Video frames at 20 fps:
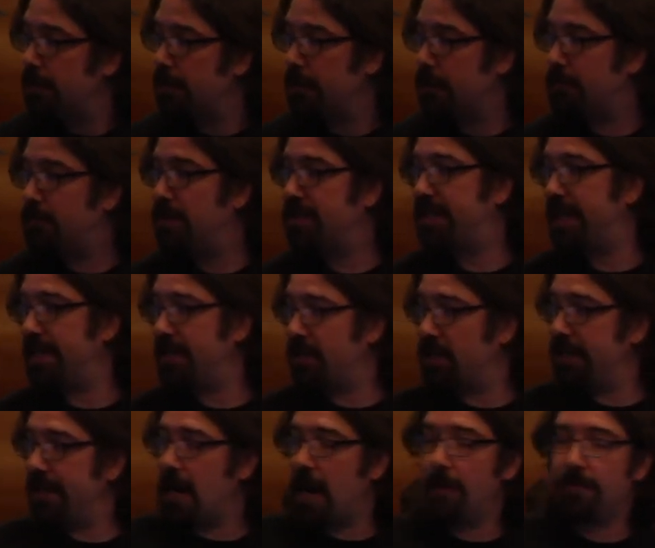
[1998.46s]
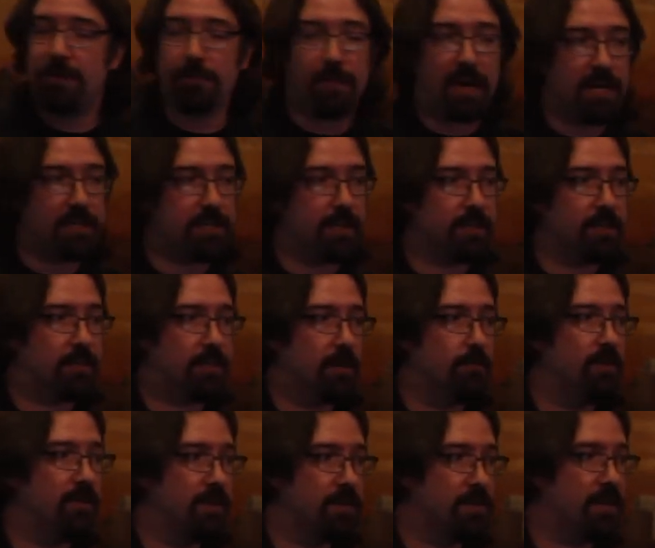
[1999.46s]
uh, potentially optimizing
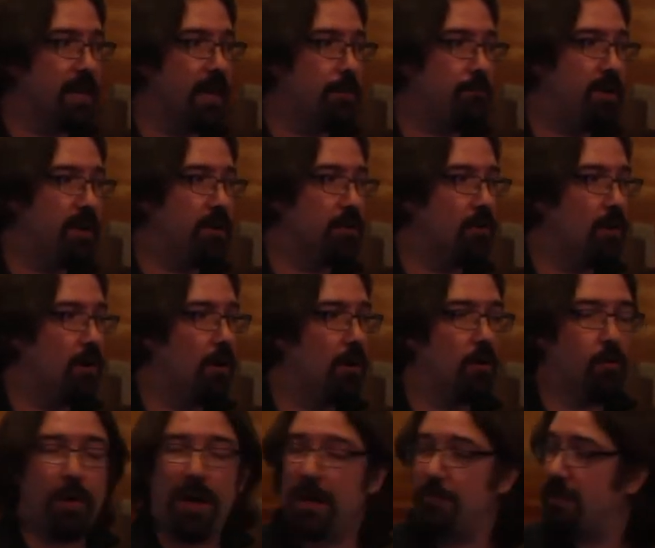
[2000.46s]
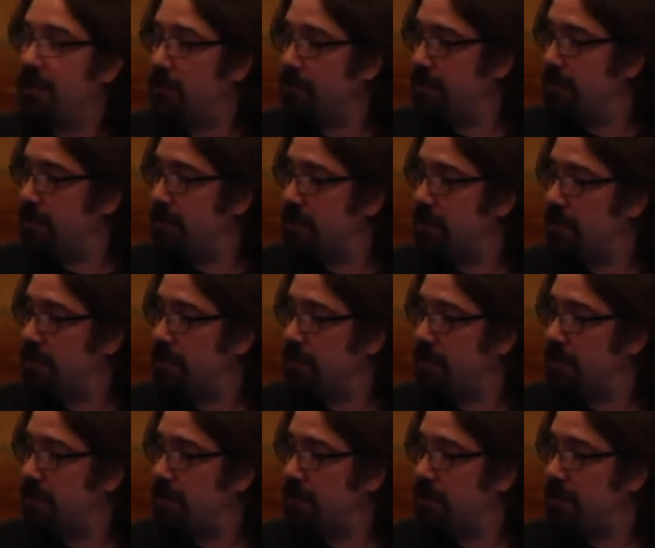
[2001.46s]
some of this get PID call away, but there is